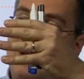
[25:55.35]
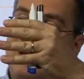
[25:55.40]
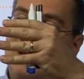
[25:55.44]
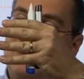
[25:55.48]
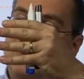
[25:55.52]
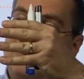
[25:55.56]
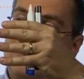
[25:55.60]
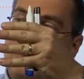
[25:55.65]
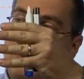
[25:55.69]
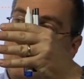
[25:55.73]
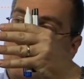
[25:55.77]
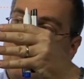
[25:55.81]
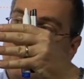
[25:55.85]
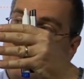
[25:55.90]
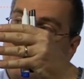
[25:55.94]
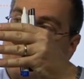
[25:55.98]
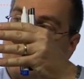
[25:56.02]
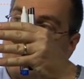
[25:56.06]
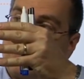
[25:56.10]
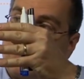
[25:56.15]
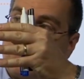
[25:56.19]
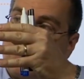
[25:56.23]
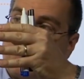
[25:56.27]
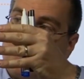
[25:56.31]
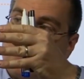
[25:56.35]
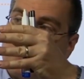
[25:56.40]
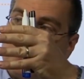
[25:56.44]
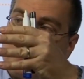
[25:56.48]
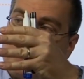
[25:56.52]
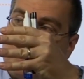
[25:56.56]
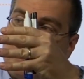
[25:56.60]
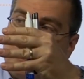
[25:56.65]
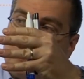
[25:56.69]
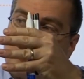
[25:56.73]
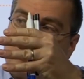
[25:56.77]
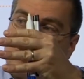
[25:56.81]
then it slowly
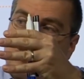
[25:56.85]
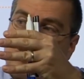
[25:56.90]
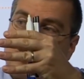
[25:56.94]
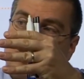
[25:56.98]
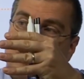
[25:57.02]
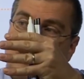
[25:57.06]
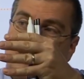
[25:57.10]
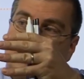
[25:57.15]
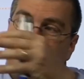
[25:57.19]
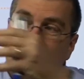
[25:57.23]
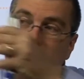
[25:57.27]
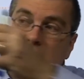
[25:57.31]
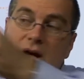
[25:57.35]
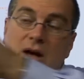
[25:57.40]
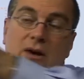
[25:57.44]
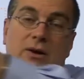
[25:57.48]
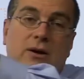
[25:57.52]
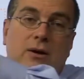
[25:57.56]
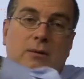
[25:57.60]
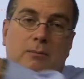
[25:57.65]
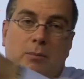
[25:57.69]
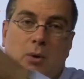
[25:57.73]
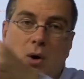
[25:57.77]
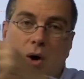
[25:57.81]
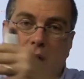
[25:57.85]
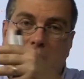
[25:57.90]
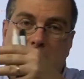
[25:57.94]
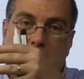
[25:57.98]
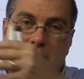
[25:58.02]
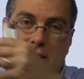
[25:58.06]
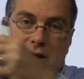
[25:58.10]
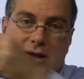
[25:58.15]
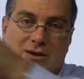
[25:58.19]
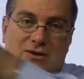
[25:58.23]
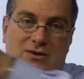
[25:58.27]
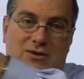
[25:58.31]
turns, so then the southern
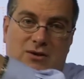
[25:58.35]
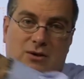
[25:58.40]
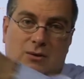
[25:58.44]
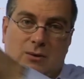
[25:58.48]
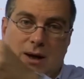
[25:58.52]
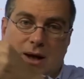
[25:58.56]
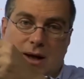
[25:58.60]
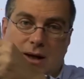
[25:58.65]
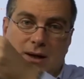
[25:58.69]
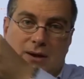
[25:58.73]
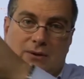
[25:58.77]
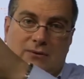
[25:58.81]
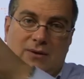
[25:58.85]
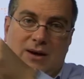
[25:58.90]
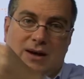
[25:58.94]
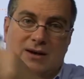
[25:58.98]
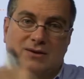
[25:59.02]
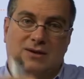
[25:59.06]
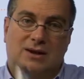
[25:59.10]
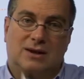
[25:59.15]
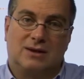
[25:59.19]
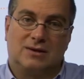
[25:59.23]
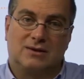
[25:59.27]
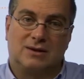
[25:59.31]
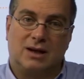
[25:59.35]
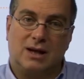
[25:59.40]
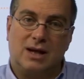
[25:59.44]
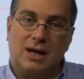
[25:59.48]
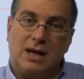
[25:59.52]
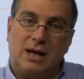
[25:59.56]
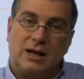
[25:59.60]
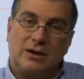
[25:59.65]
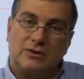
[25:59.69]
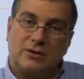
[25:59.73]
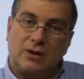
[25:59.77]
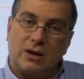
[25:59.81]
part is directly facing the sun.
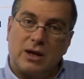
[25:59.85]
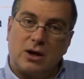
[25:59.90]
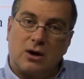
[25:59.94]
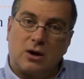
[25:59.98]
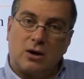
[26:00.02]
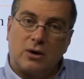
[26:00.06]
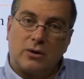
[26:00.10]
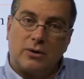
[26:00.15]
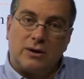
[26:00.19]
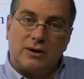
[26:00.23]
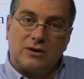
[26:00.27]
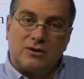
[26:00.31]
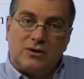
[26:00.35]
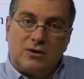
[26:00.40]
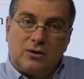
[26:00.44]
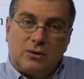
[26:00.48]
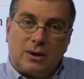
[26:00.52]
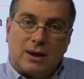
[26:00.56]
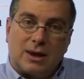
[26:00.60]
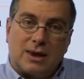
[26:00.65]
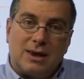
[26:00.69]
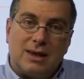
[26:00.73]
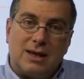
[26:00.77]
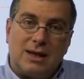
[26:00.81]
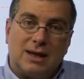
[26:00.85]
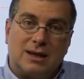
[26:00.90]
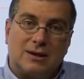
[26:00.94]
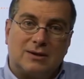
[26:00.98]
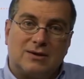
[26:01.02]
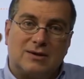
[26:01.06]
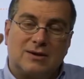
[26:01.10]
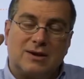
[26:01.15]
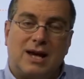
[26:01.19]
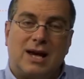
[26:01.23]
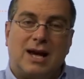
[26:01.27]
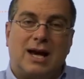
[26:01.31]
So the Earth is doing
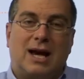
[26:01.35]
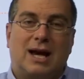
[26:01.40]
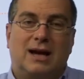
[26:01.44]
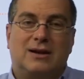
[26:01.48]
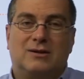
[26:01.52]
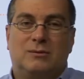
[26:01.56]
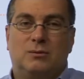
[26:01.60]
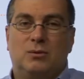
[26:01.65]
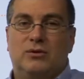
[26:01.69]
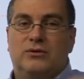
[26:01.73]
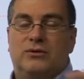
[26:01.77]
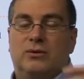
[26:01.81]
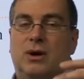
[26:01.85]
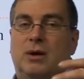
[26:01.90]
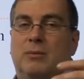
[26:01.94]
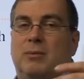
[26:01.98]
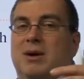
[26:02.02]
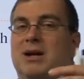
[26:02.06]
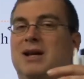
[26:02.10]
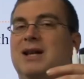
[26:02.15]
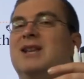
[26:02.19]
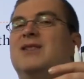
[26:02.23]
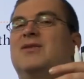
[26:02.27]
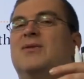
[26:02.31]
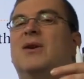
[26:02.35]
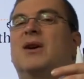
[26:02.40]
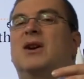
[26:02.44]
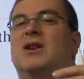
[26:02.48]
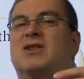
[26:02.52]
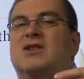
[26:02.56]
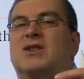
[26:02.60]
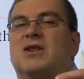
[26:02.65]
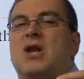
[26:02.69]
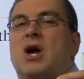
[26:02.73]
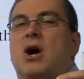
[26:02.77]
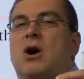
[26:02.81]
this as it moves around, but it's very
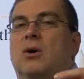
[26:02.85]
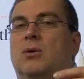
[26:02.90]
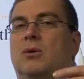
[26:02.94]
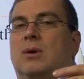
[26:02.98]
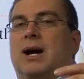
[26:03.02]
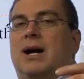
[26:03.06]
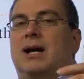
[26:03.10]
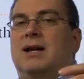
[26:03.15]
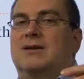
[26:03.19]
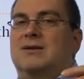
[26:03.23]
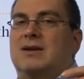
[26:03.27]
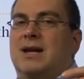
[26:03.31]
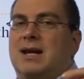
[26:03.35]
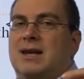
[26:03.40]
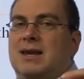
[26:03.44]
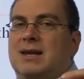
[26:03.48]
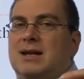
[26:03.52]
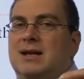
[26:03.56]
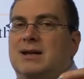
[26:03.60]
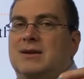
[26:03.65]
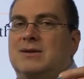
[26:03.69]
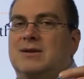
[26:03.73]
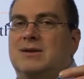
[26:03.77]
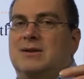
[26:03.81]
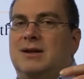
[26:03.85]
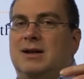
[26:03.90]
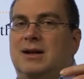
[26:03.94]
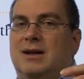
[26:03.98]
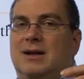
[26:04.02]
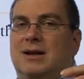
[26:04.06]
slow, right? It's like this,